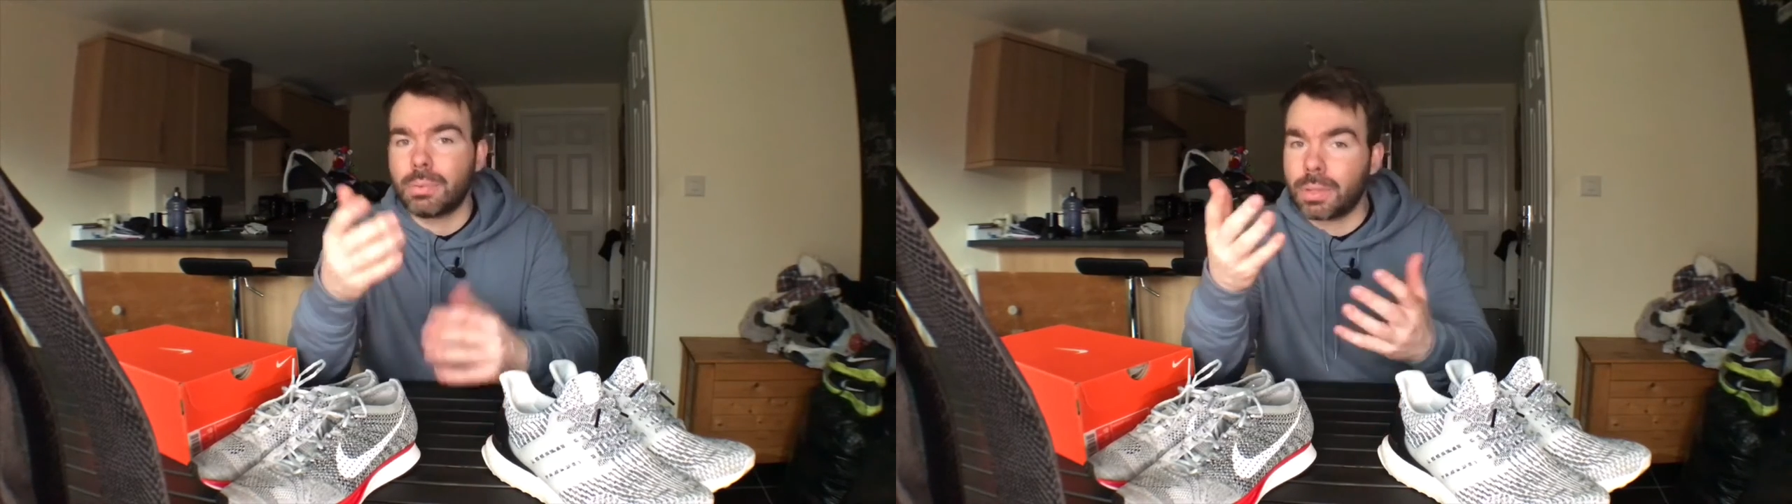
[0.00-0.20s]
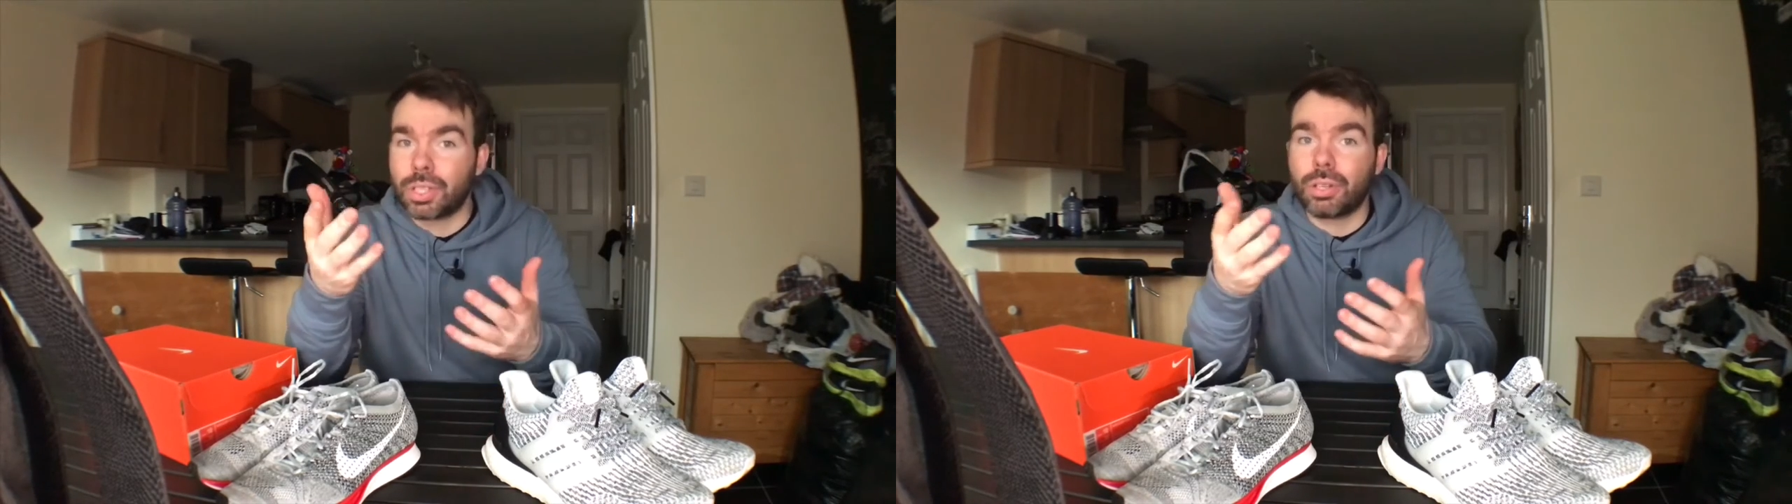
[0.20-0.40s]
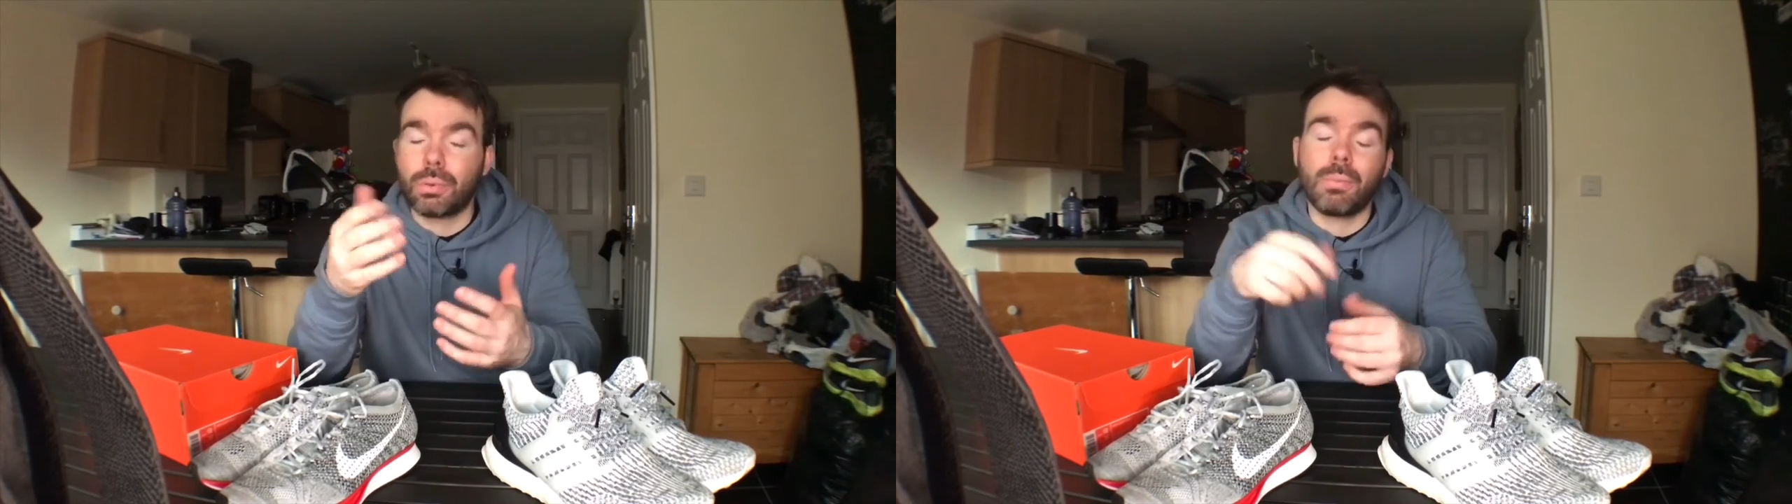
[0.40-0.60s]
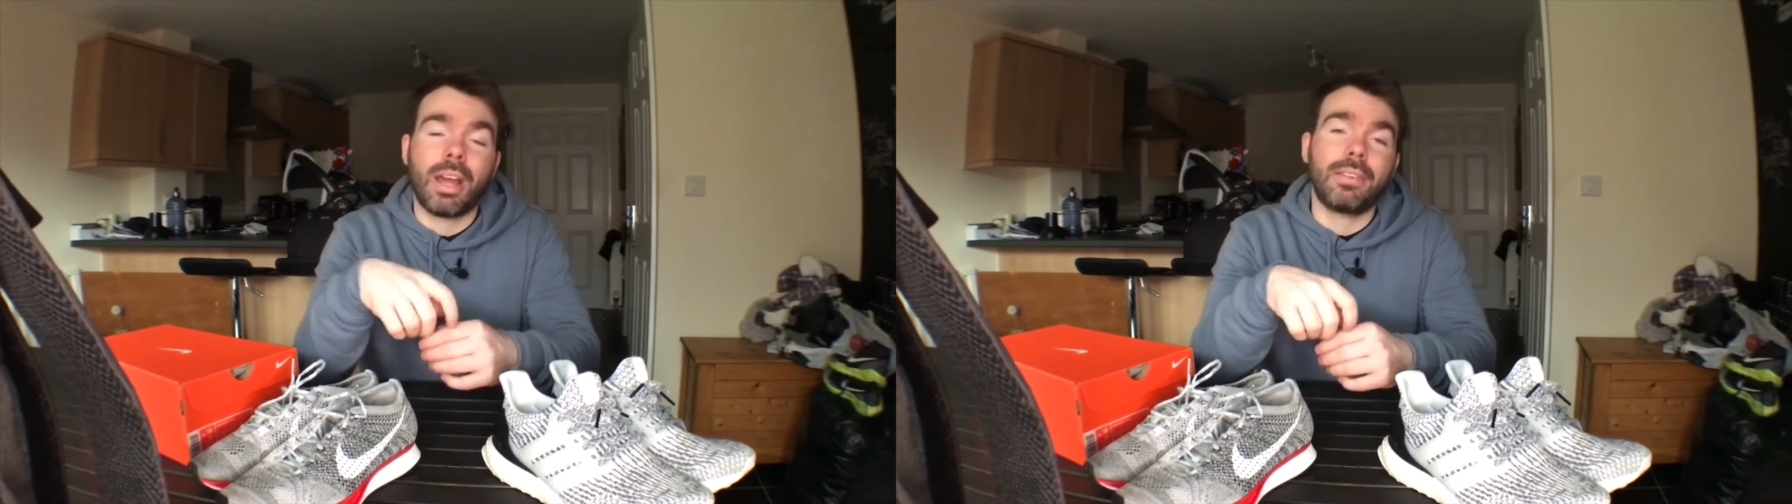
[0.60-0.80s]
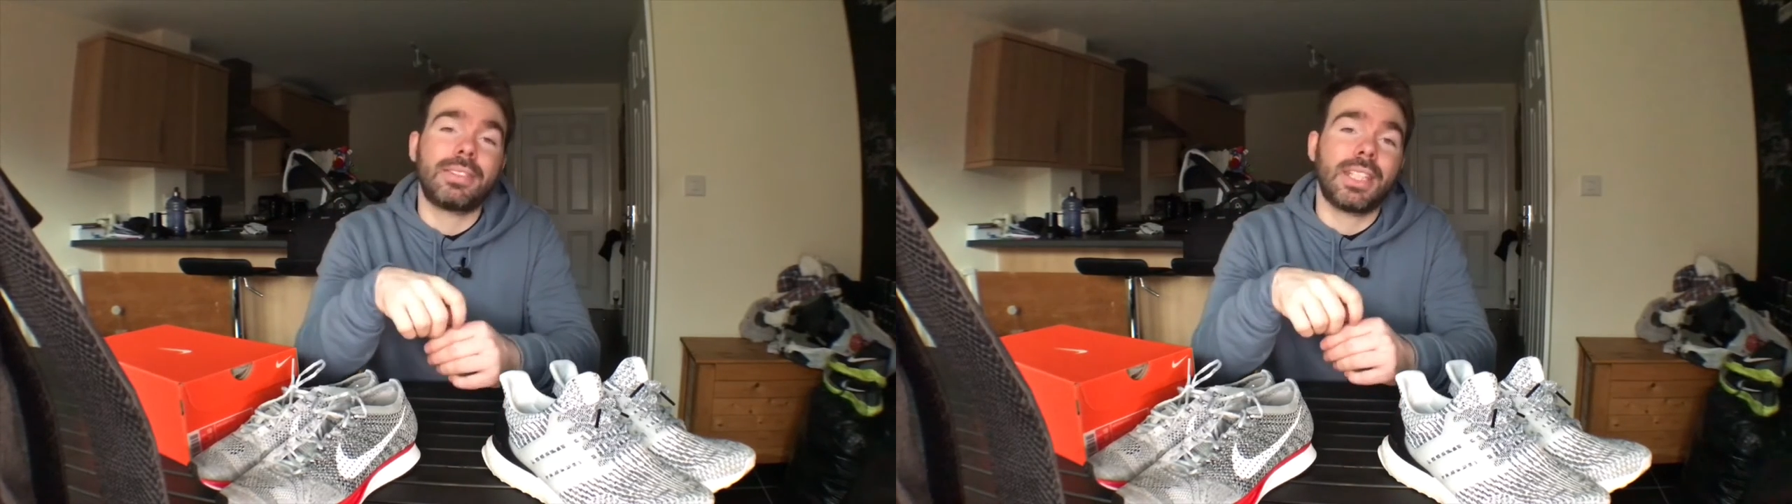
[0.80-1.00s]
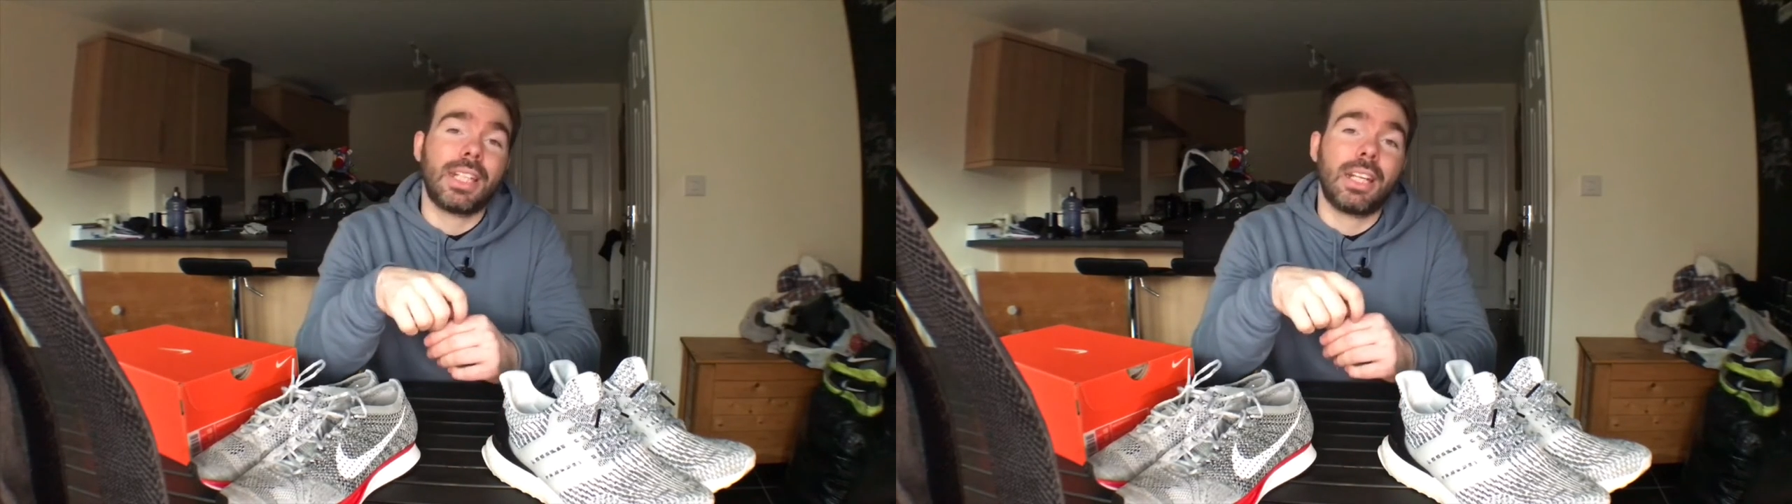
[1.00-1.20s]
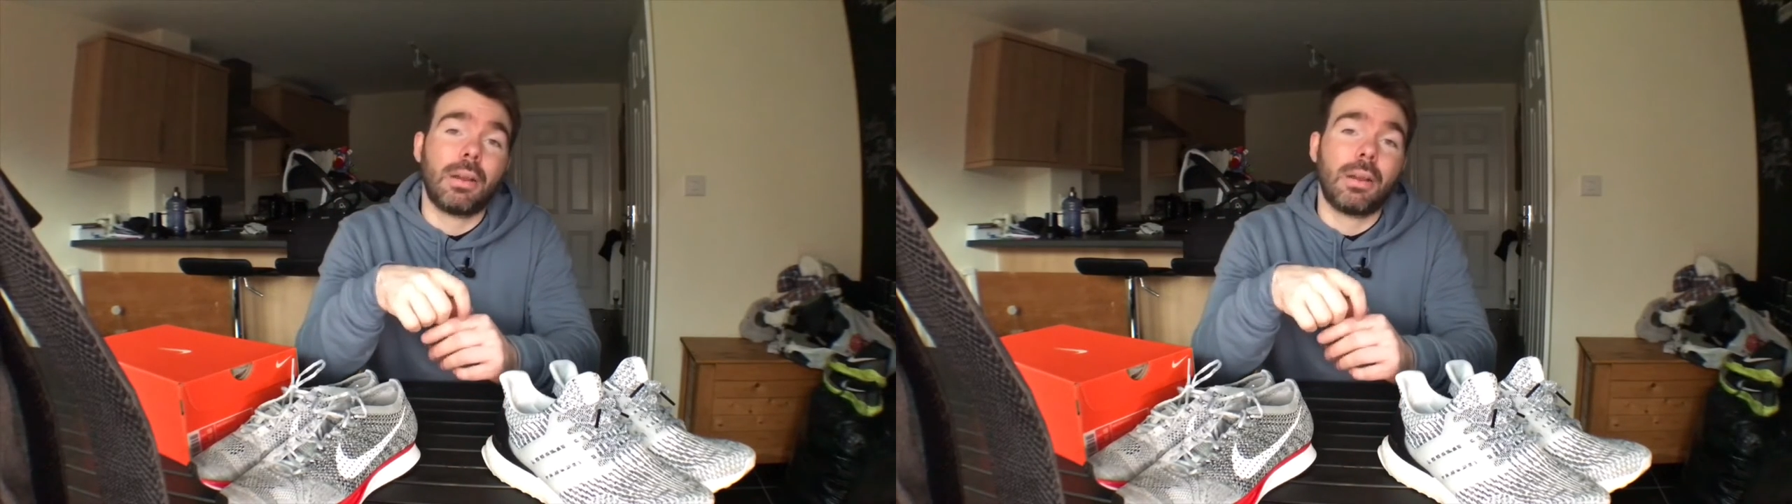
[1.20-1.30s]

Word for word: which you may have seen